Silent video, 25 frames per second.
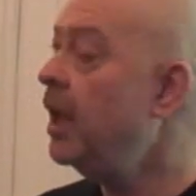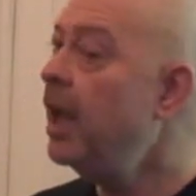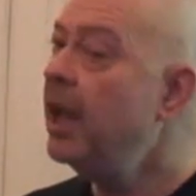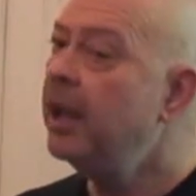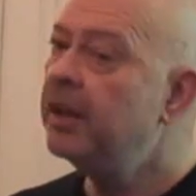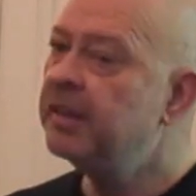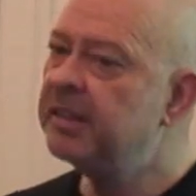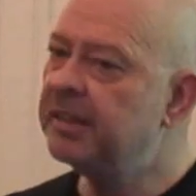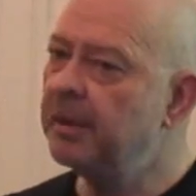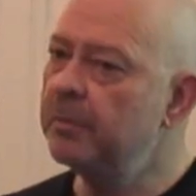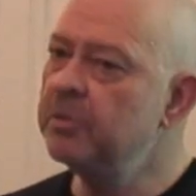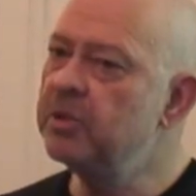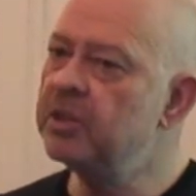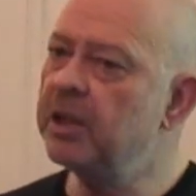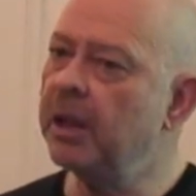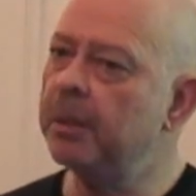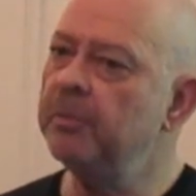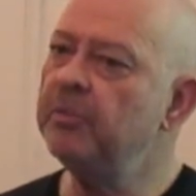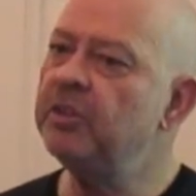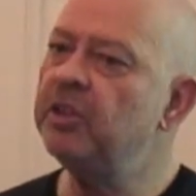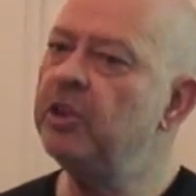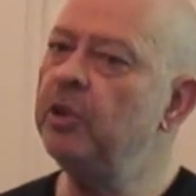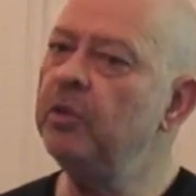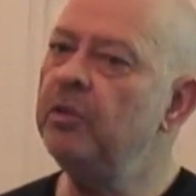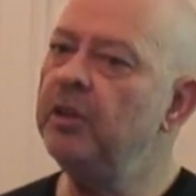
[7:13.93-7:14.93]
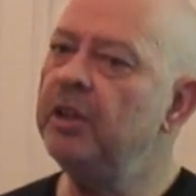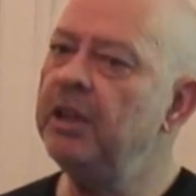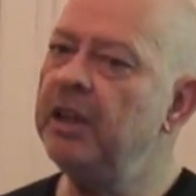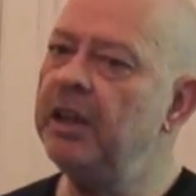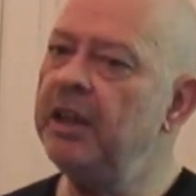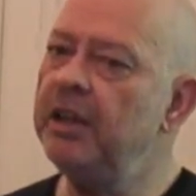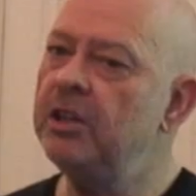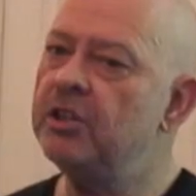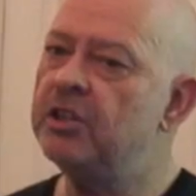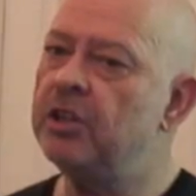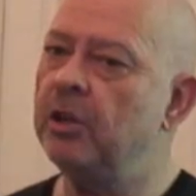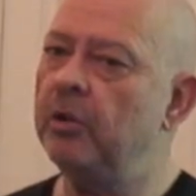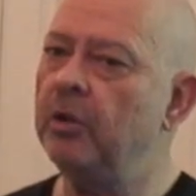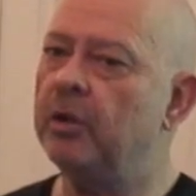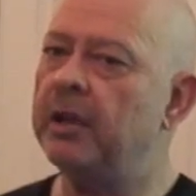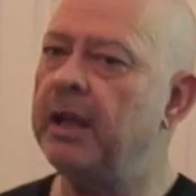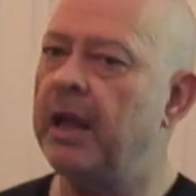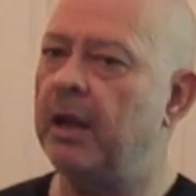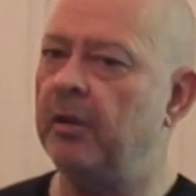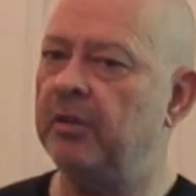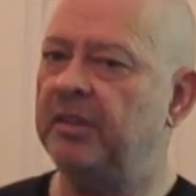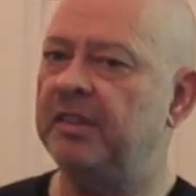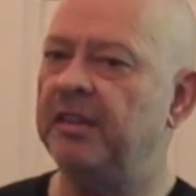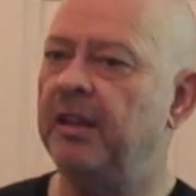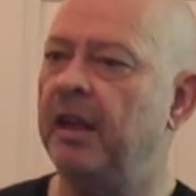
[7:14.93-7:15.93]
sometimes you need to look
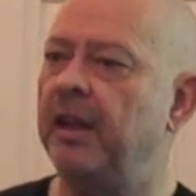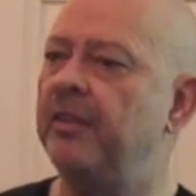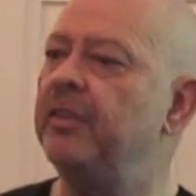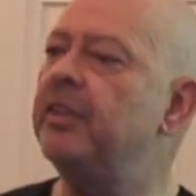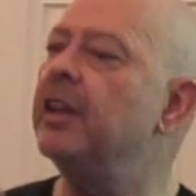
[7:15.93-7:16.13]
outside